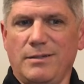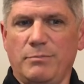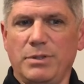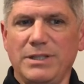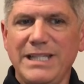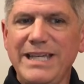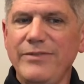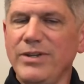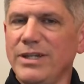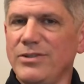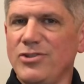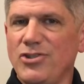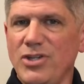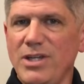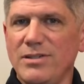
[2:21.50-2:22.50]
Believing
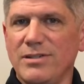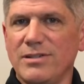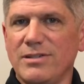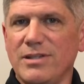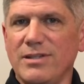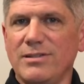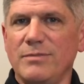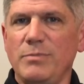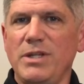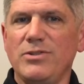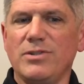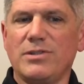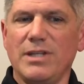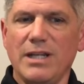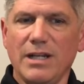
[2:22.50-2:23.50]
in Jesus doesn't mean
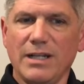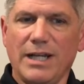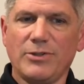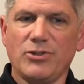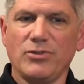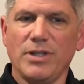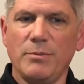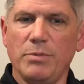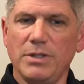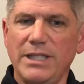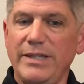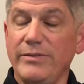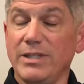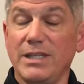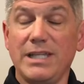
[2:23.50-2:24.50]
just intellectually
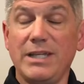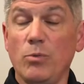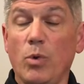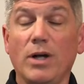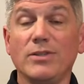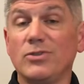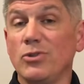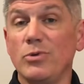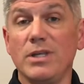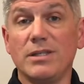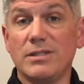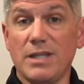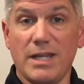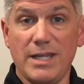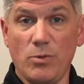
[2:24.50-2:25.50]
believing that he was who he
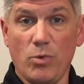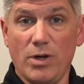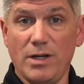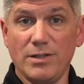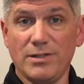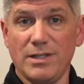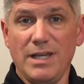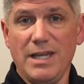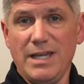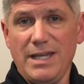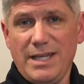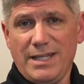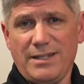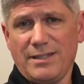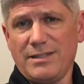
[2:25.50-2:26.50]
said he was. It
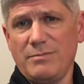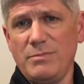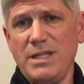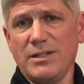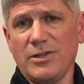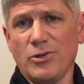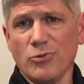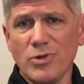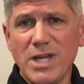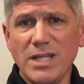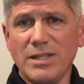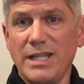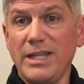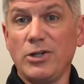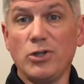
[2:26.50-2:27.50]
doesn't mean
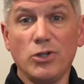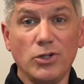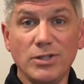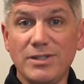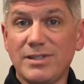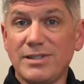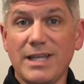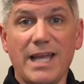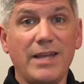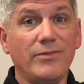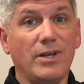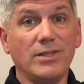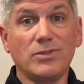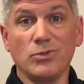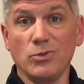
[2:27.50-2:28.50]
agreeing that he could save
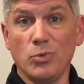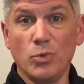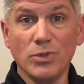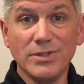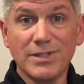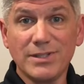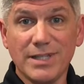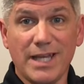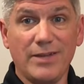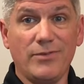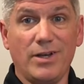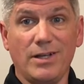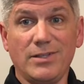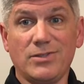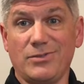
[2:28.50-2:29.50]
us or would
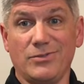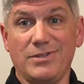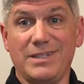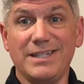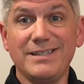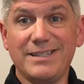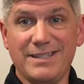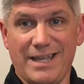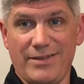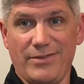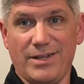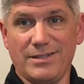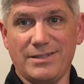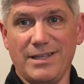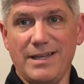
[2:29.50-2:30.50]
save us or did save
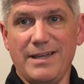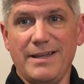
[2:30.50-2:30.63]
us.